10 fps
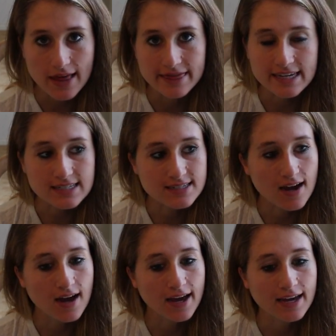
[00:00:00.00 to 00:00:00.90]
this
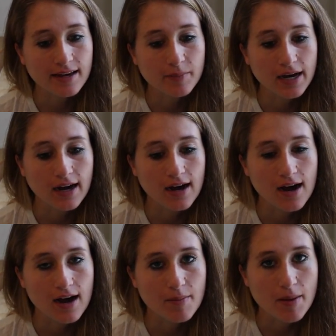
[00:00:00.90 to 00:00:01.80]
time
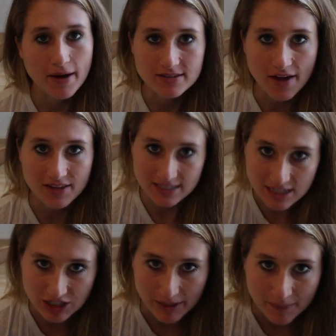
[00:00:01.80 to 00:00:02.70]
about Southeast
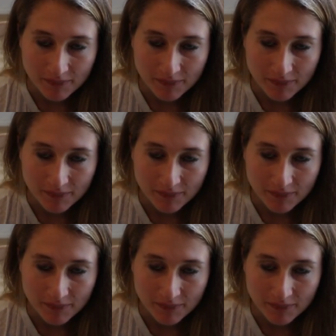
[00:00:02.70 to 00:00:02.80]
Asia.